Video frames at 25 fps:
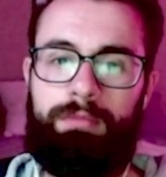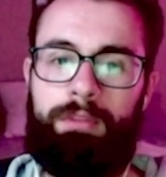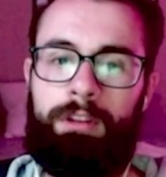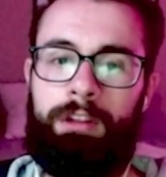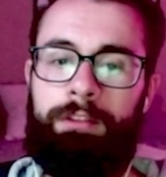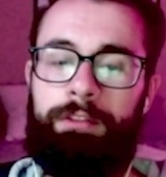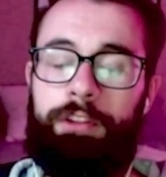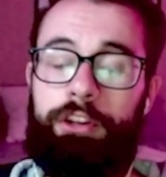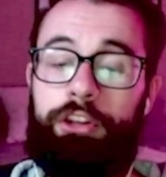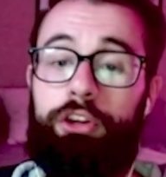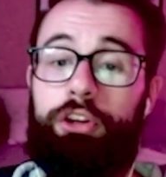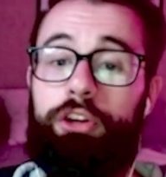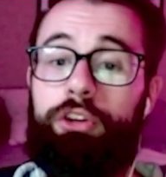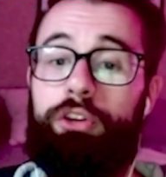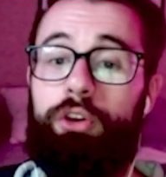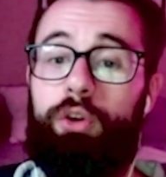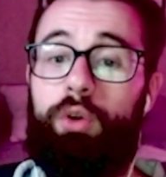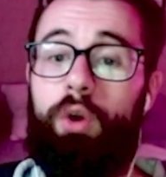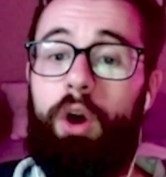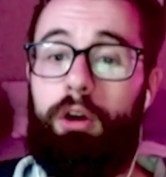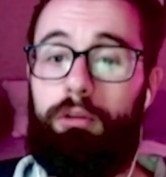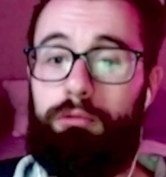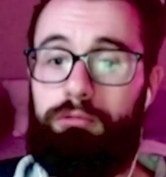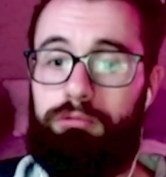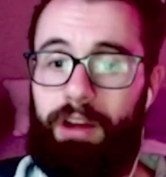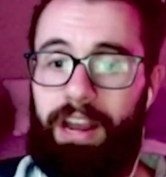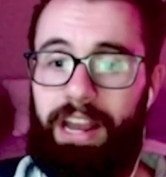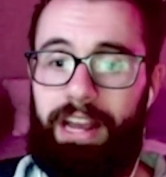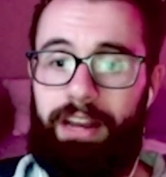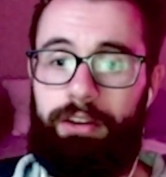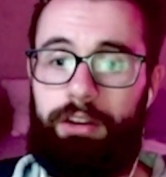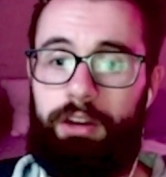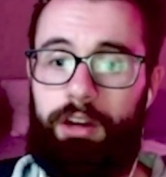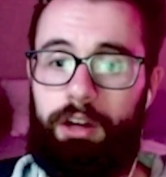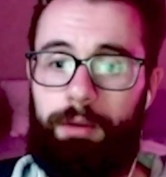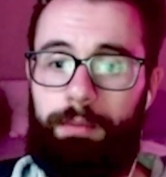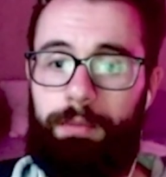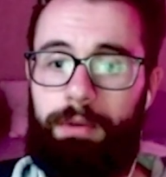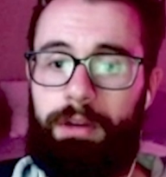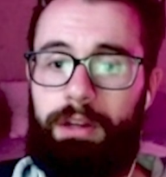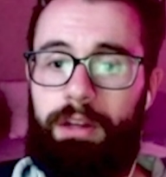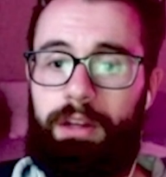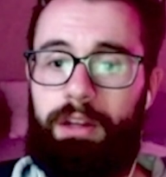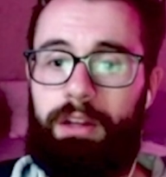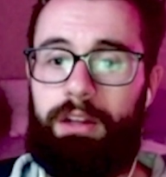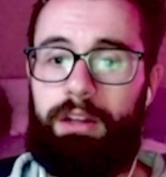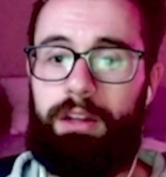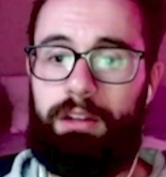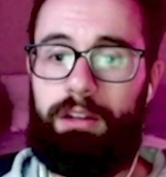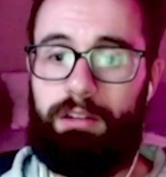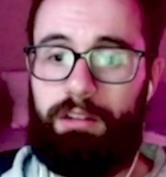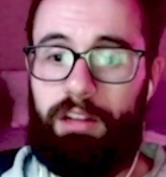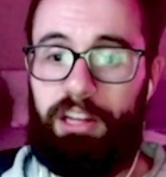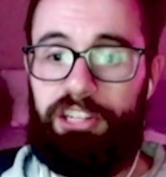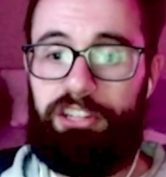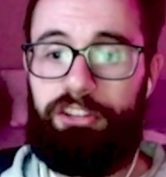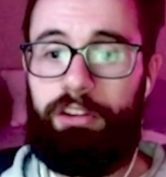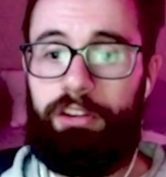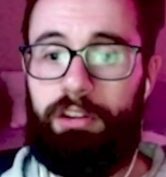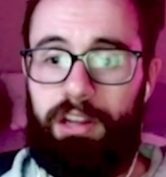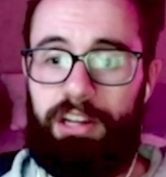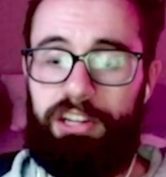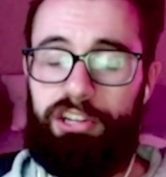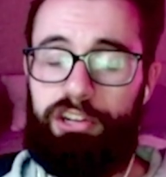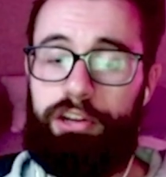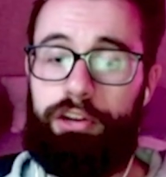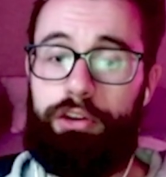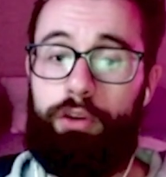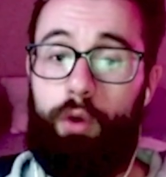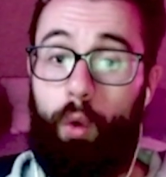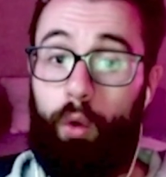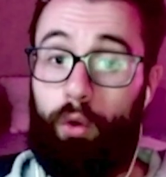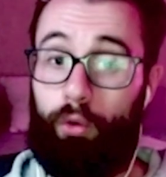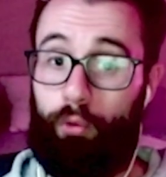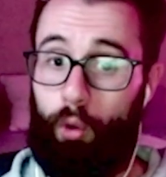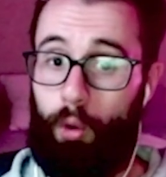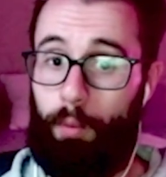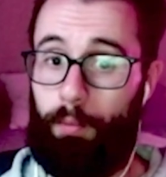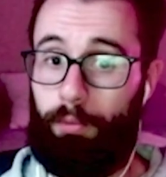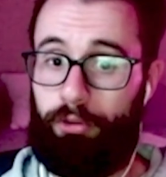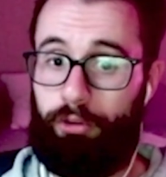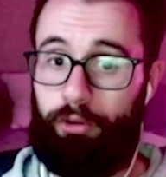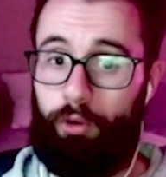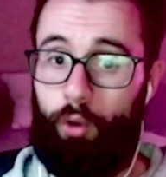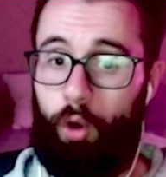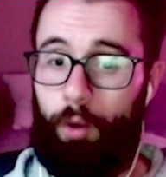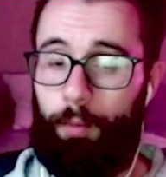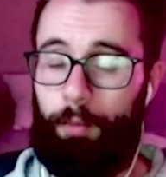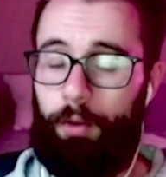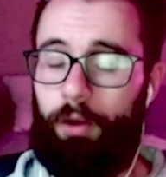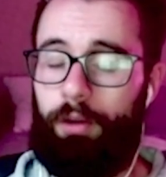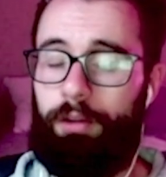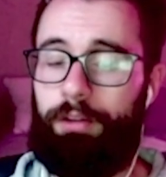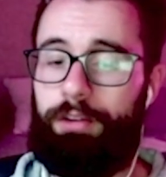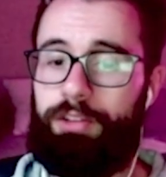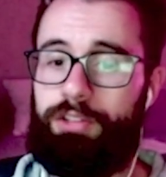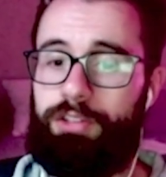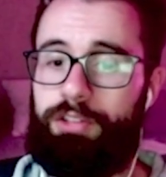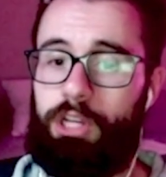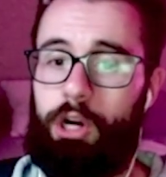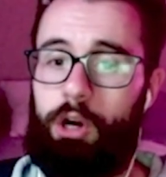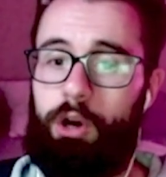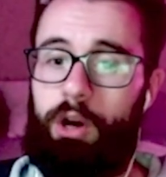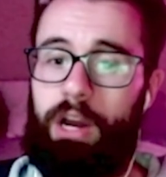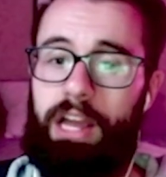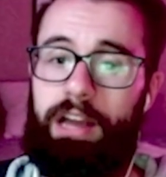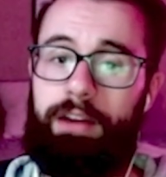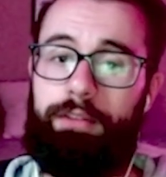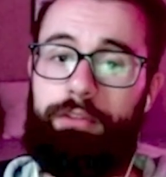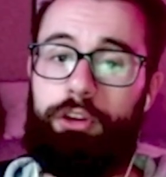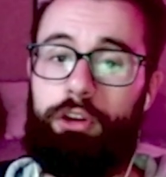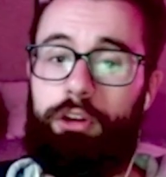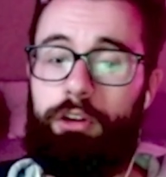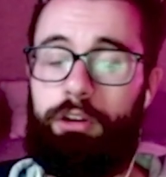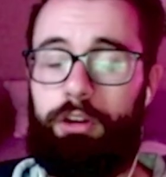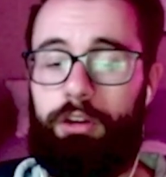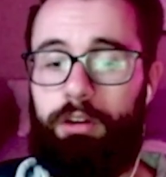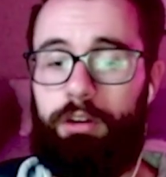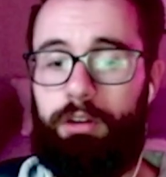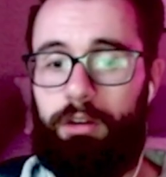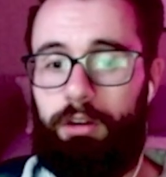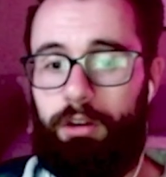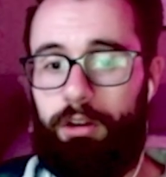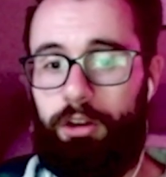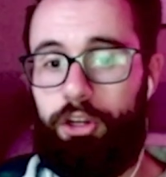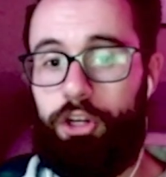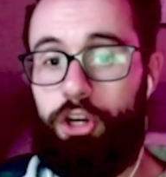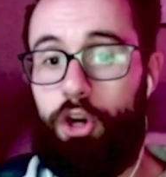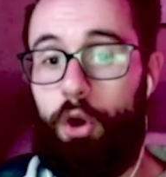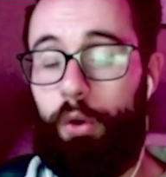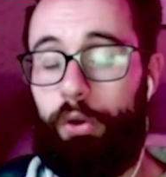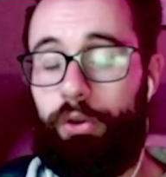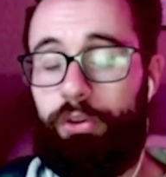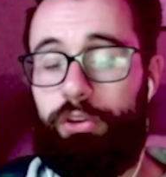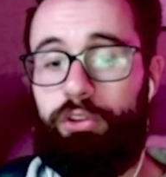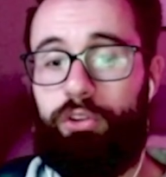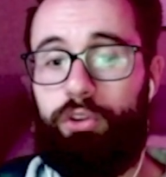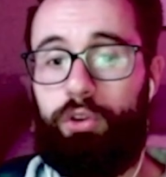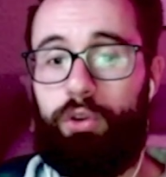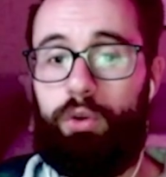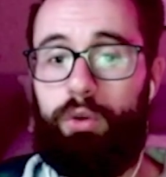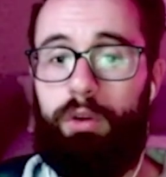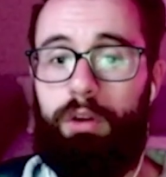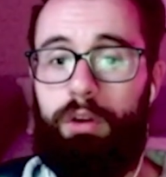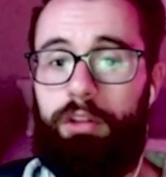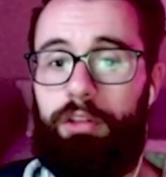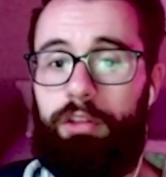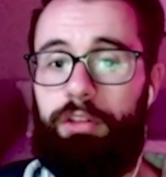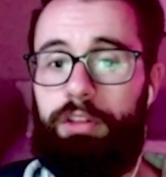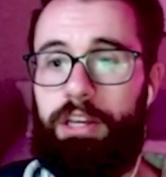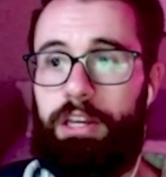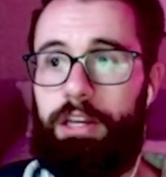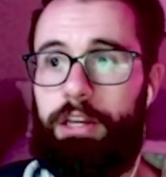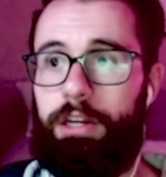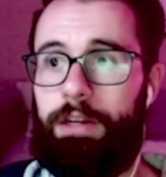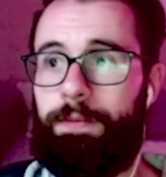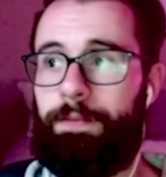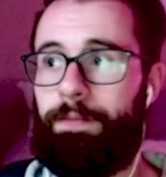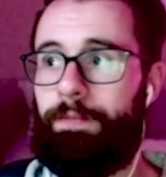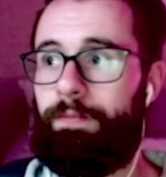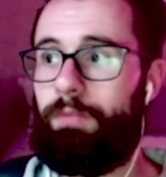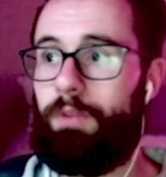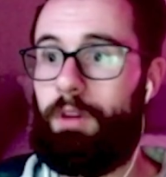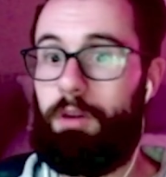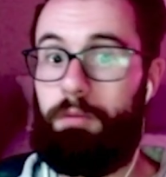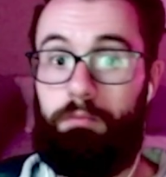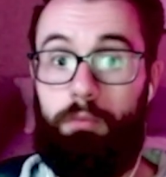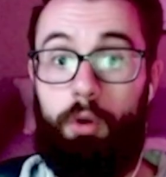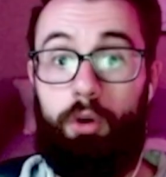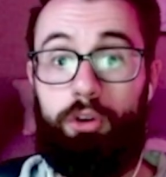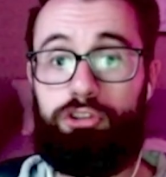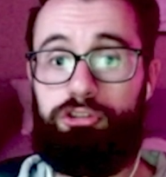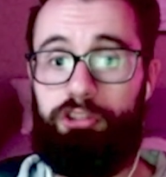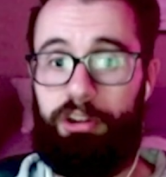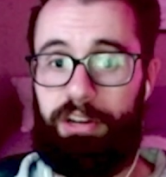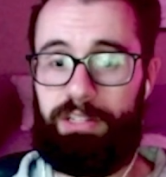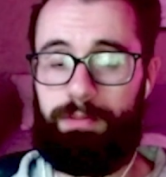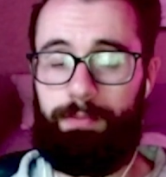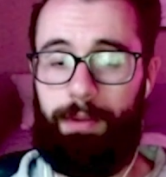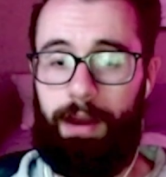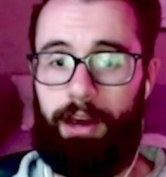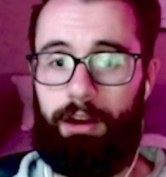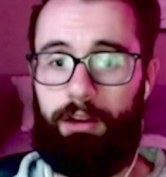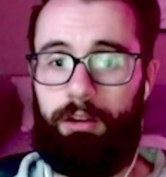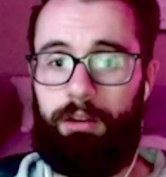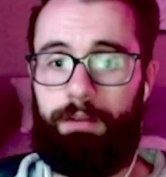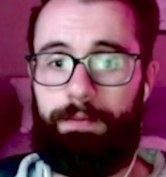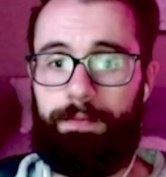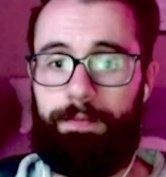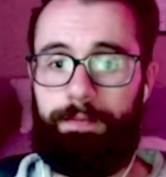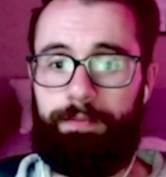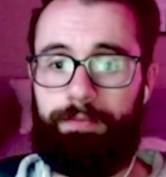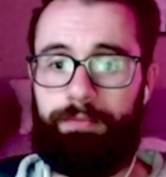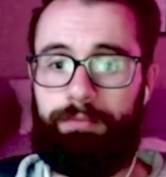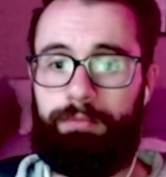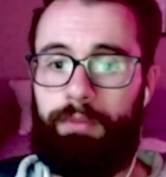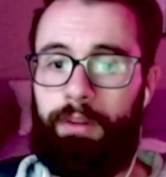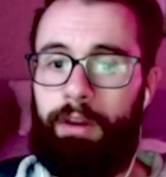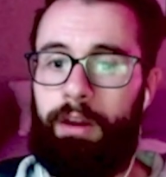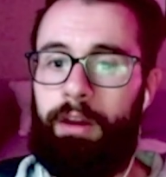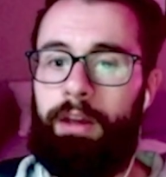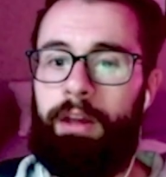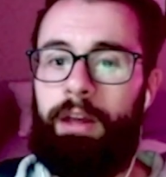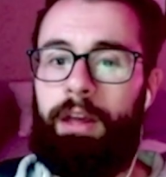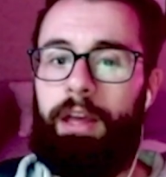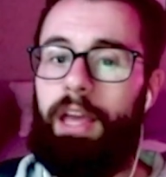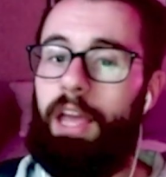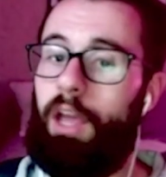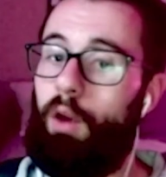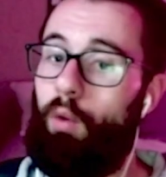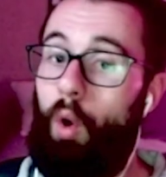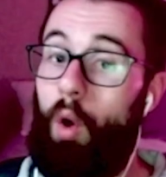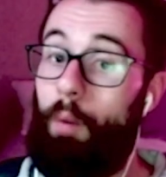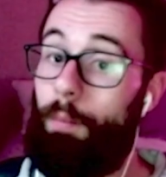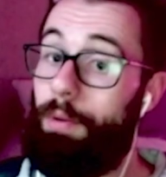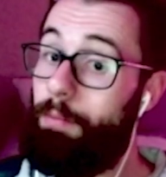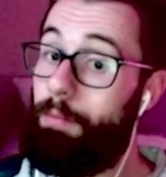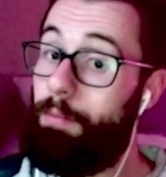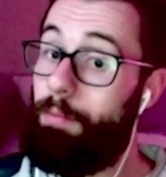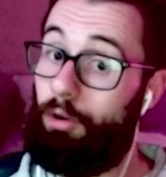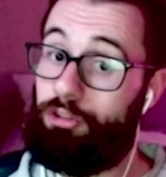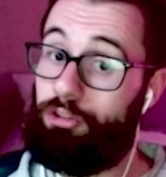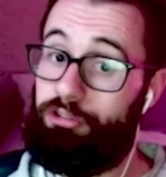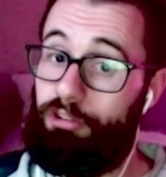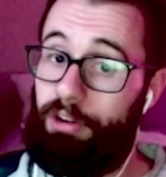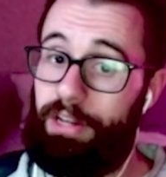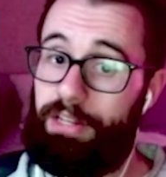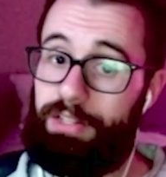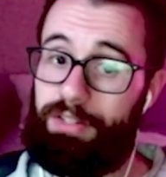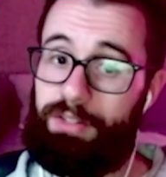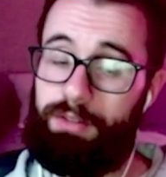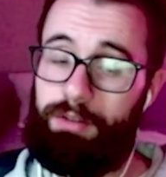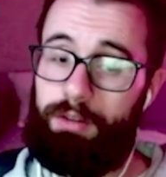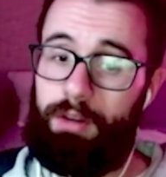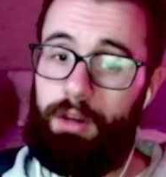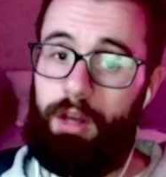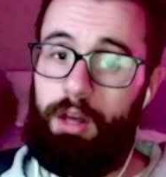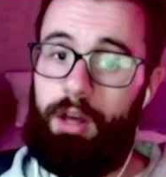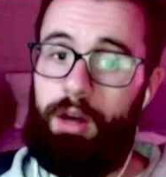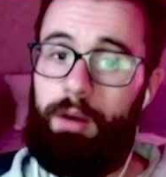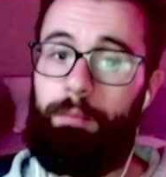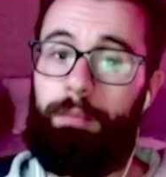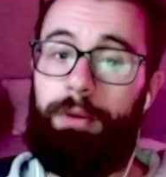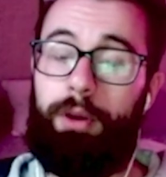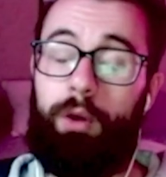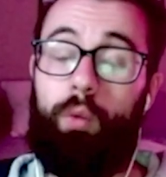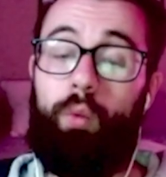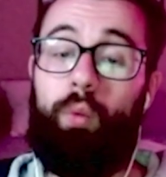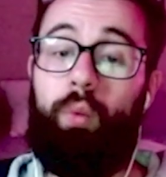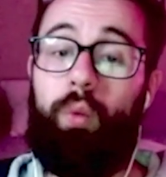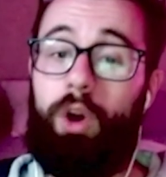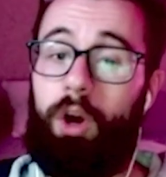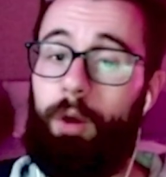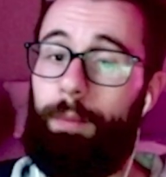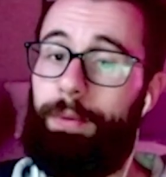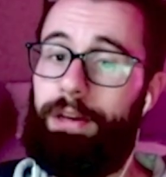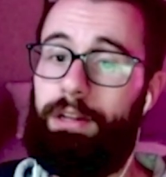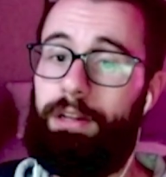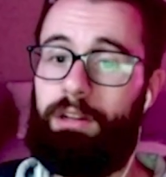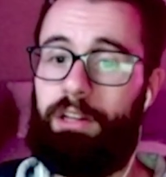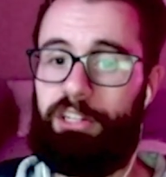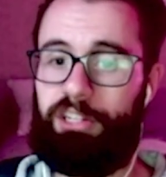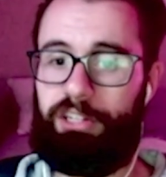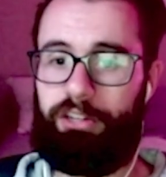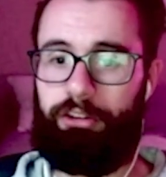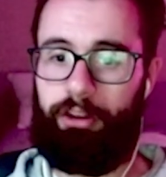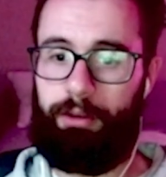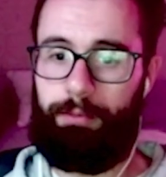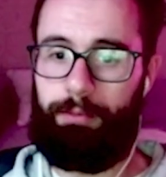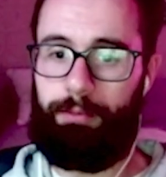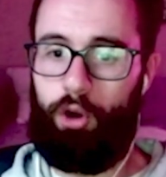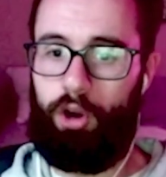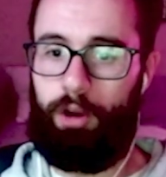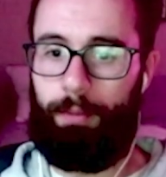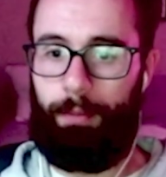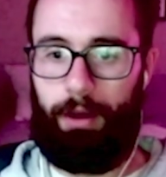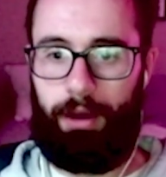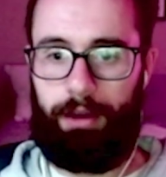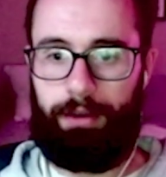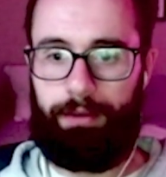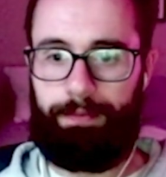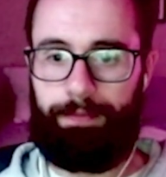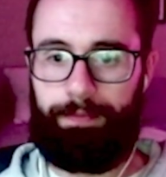Then you could do a random legend to legend or normal to normal. So if you're going to do the Moltres battle, it won't be Moltres, but it will be a legendary Pokemon.